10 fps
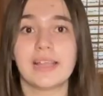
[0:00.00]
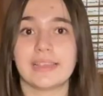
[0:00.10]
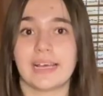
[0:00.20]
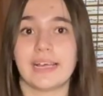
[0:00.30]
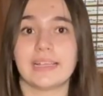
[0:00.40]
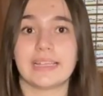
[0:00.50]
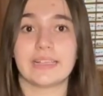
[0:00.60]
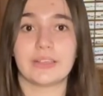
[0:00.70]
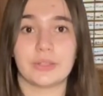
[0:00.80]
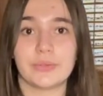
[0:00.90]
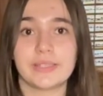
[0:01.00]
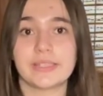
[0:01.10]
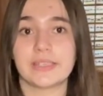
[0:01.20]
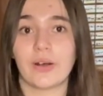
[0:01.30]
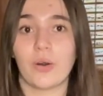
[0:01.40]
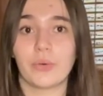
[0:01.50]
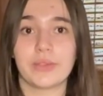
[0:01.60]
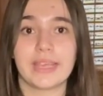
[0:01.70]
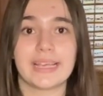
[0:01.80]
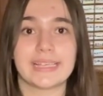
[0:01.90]
that includes all
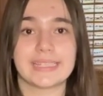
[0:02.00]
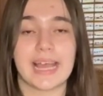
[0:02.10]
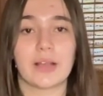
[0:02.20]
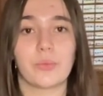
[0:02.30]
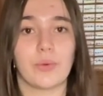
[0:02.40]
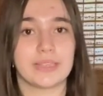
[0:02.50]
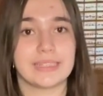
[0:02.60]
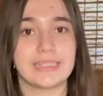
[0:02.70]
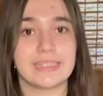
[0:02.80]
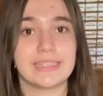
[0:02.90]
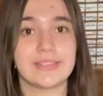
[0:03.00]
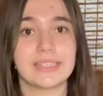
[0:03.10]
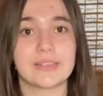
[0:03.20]
the exact quantities